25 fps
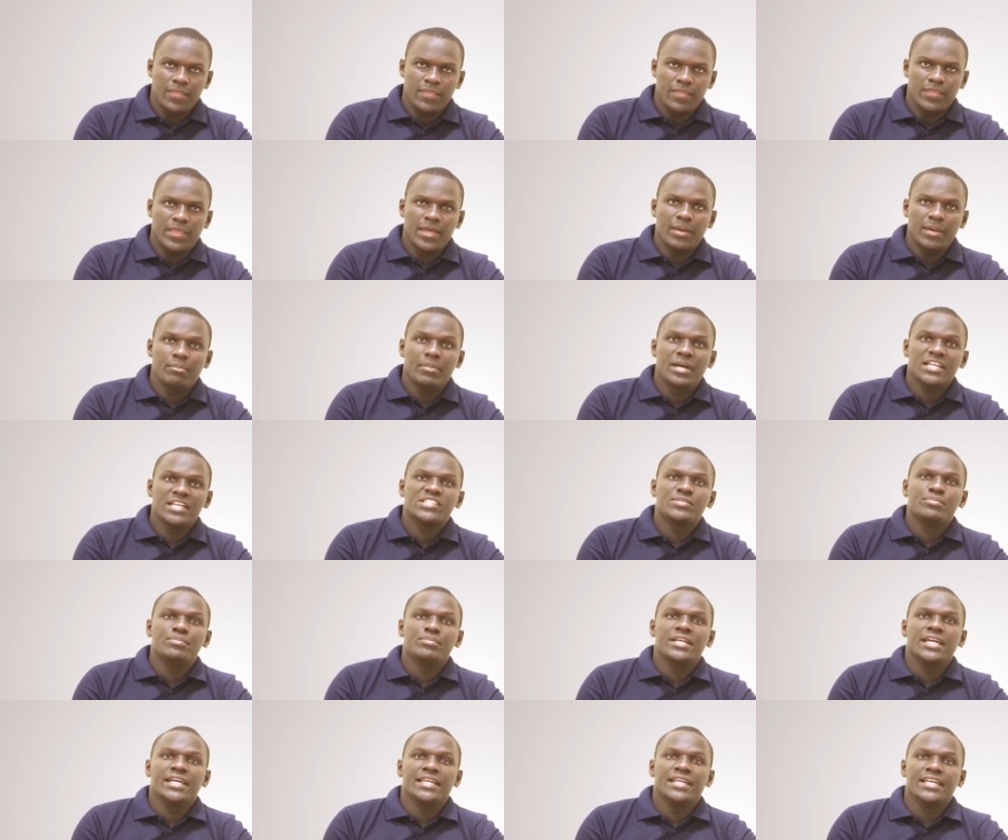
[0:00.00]
there must
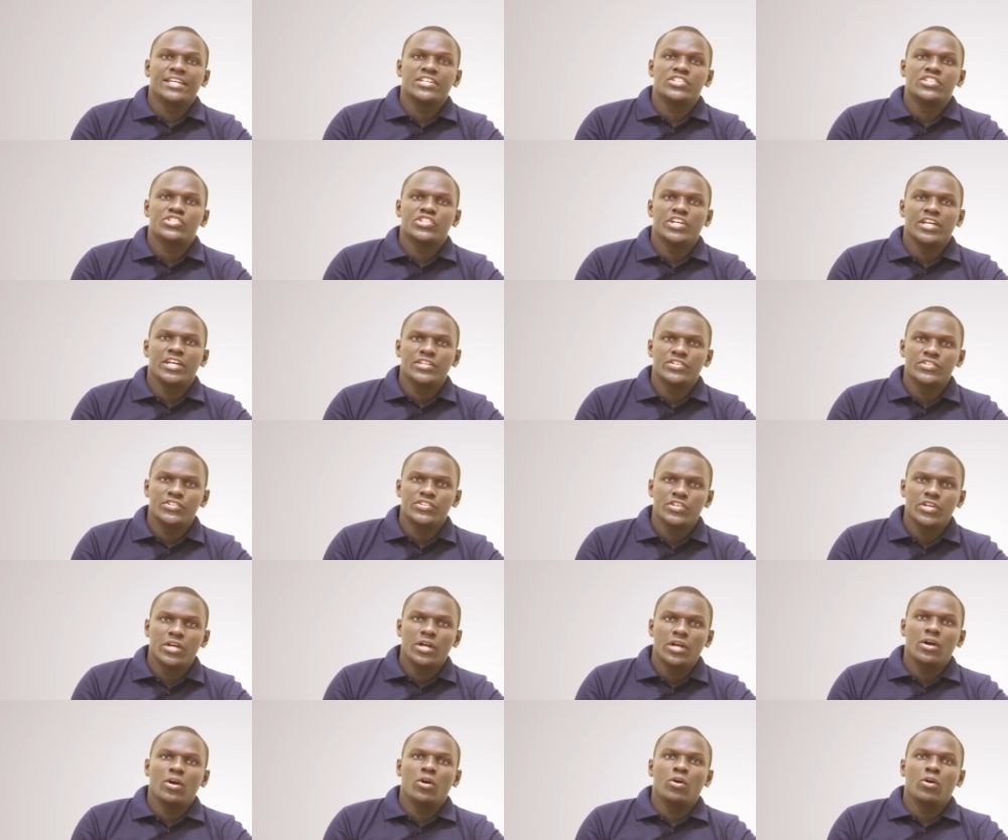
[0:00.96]
be an exchange
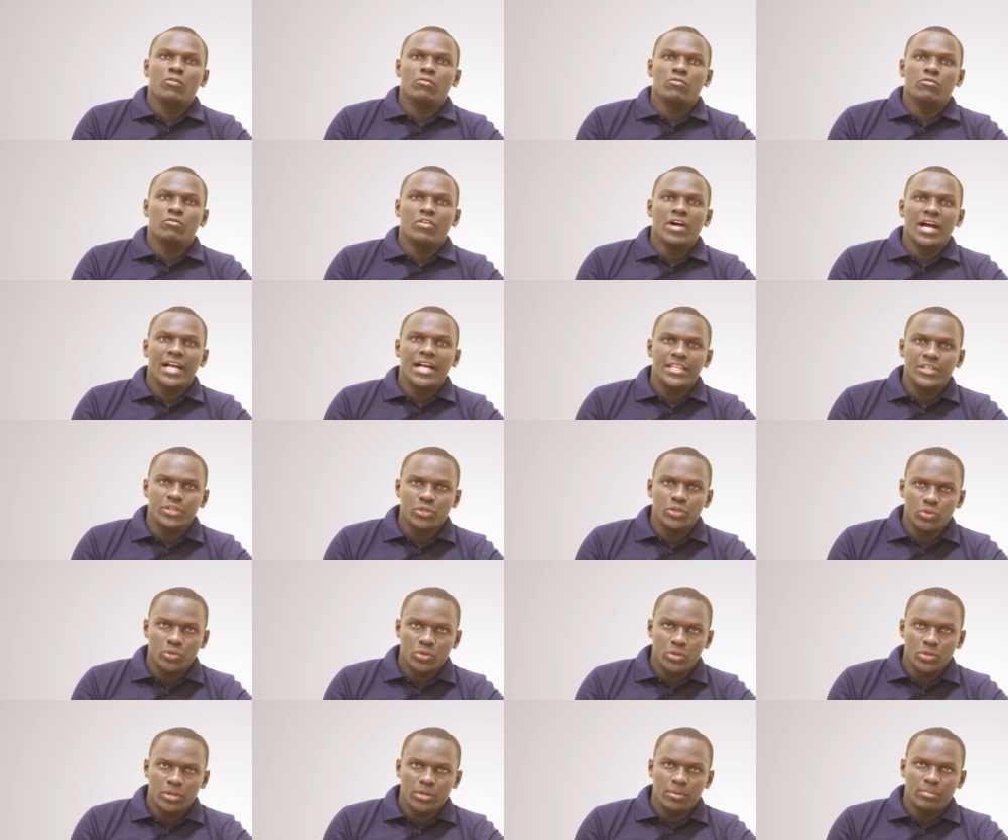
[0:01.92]
of value
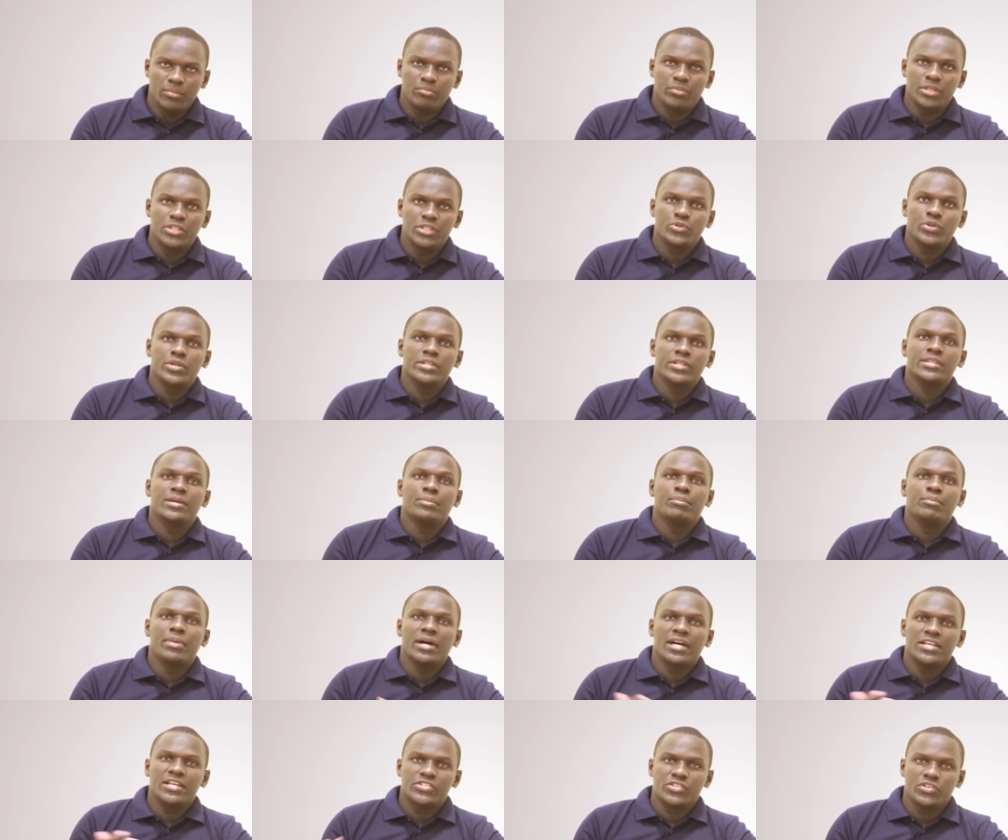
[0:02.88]
between the
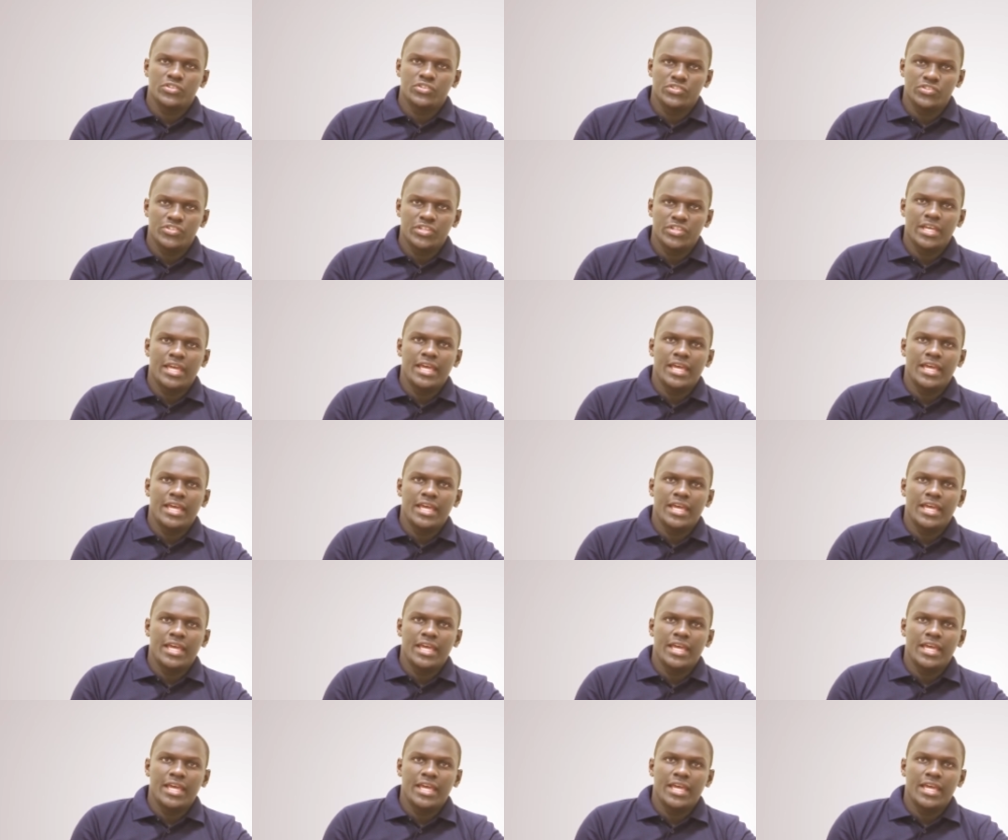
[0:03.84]
persons